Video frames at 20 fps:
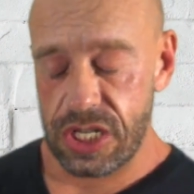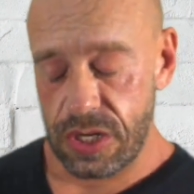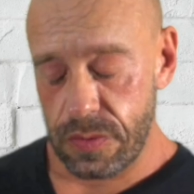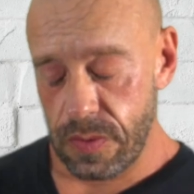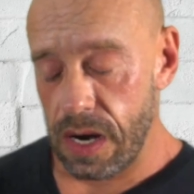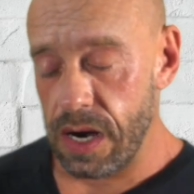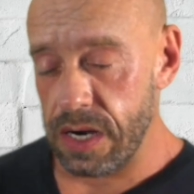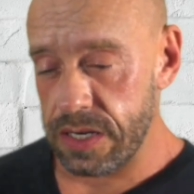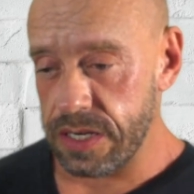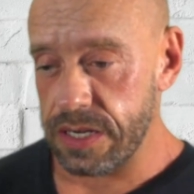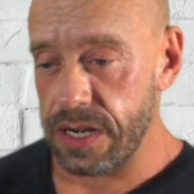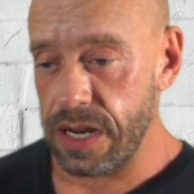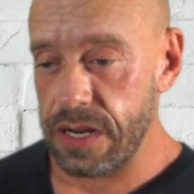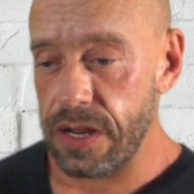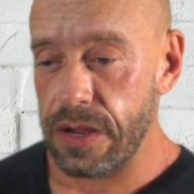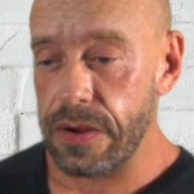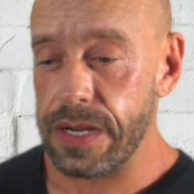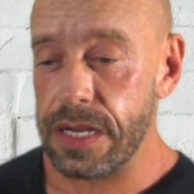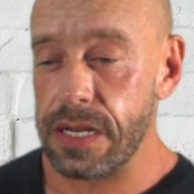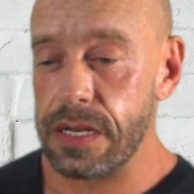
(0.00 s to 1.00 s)
You are going
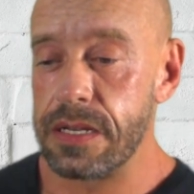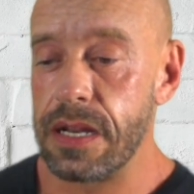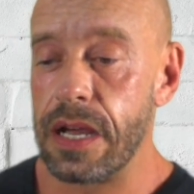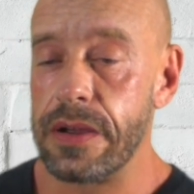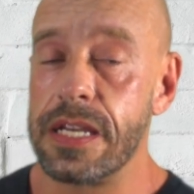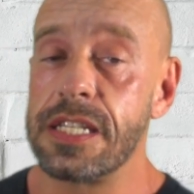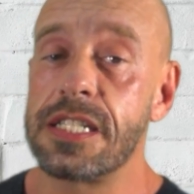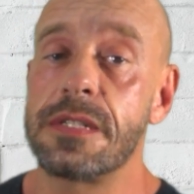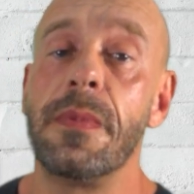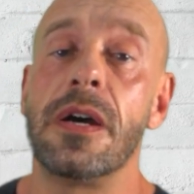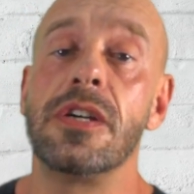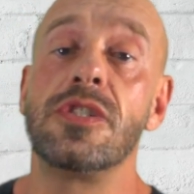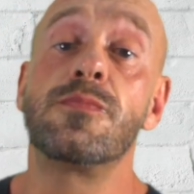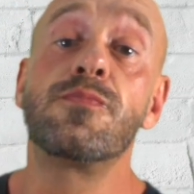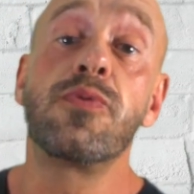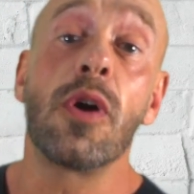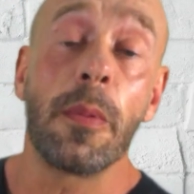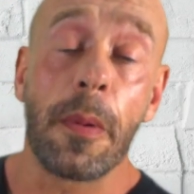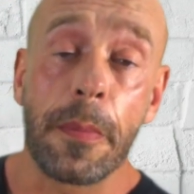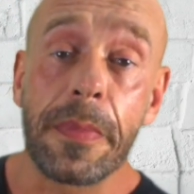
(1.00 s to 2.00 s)
to notice most
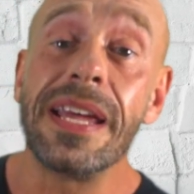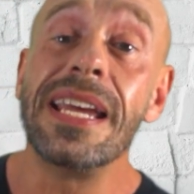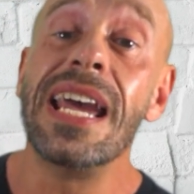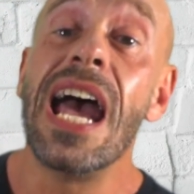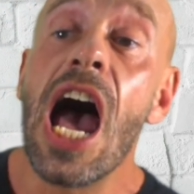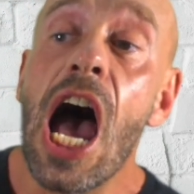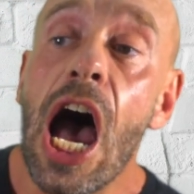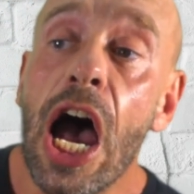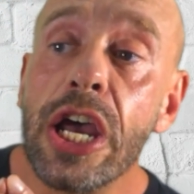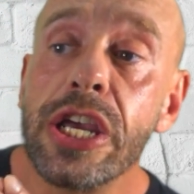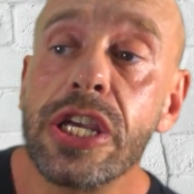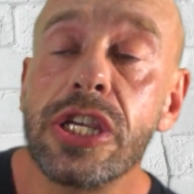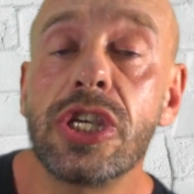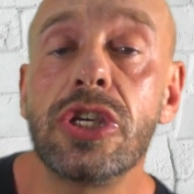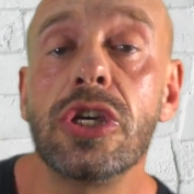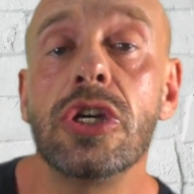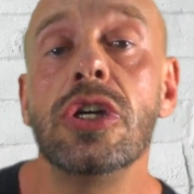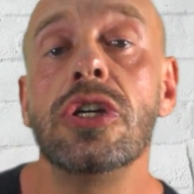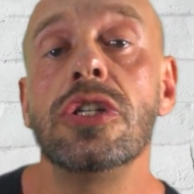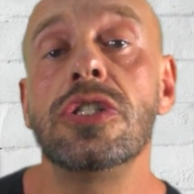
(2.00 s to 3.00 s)
probably a
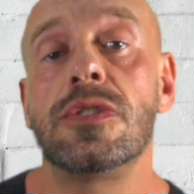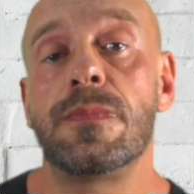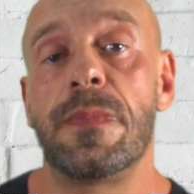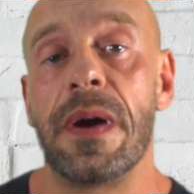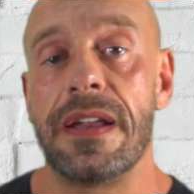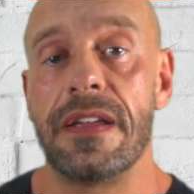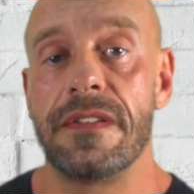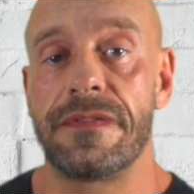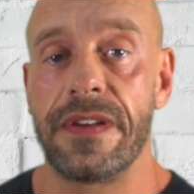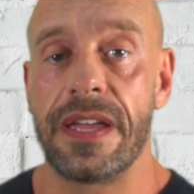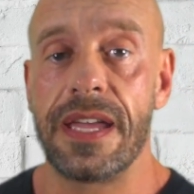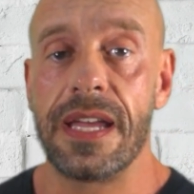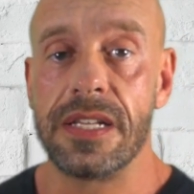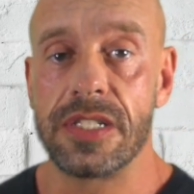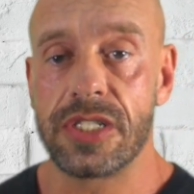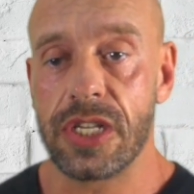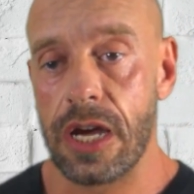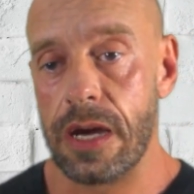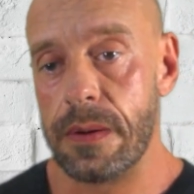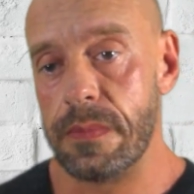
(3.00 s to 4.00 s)
huge benefit in
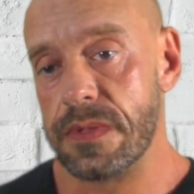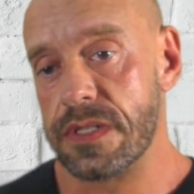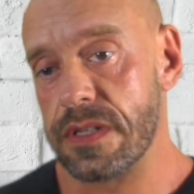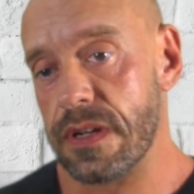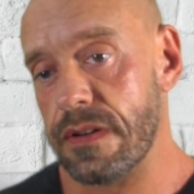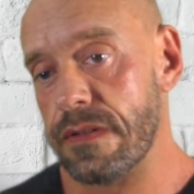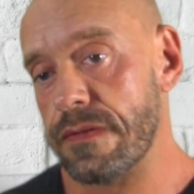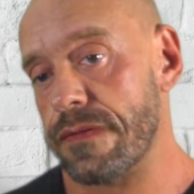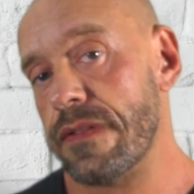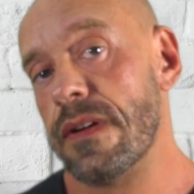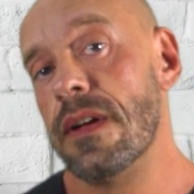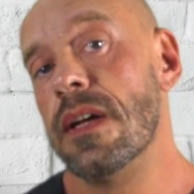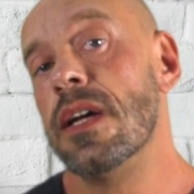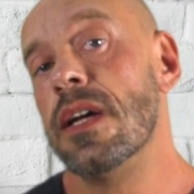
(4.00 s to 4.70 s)
terms of